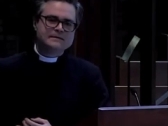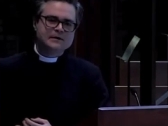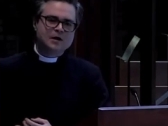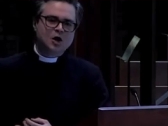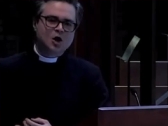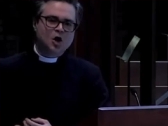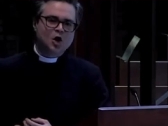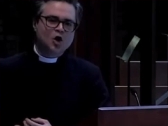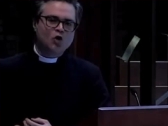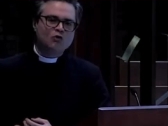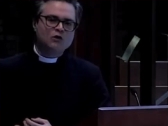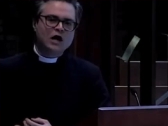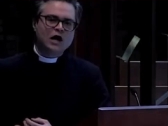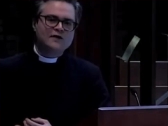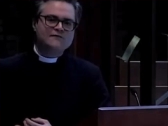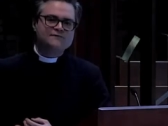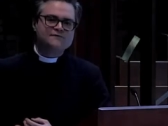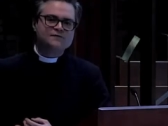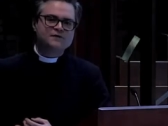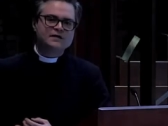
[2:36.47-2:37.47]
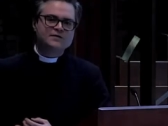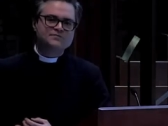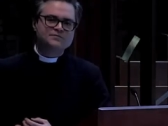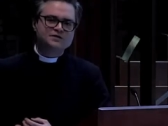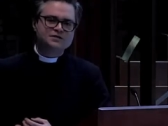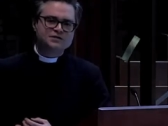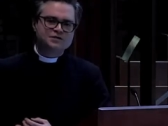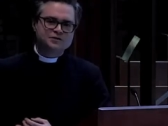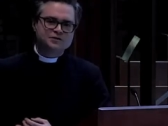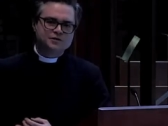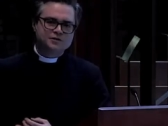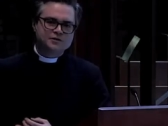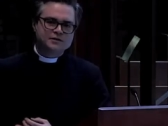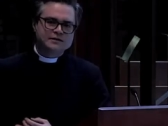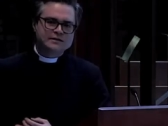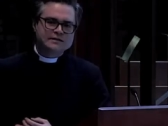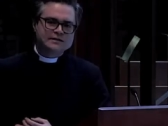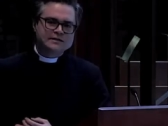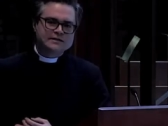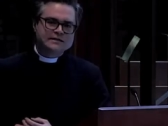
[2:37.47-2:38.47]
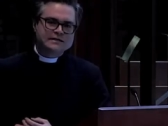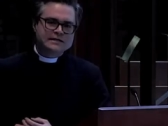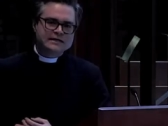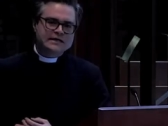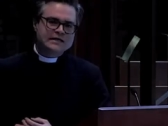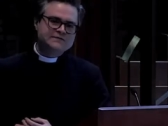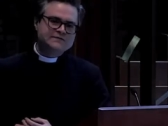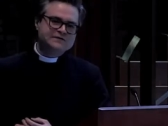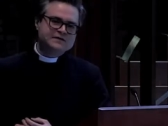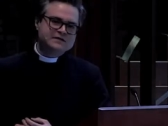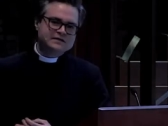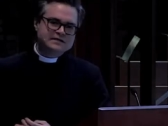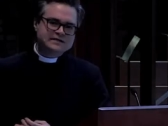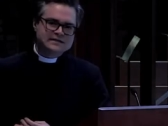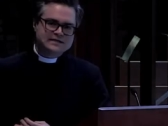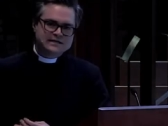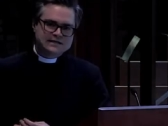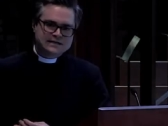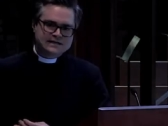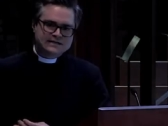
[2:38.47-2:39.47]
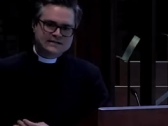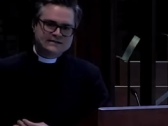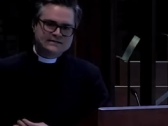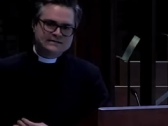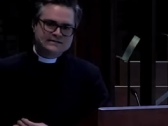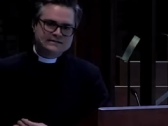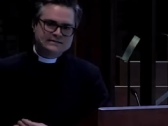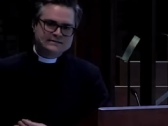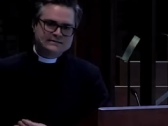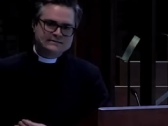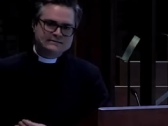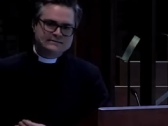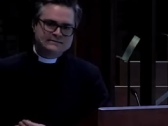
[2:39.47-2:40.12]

a whole lot flimsier even than these.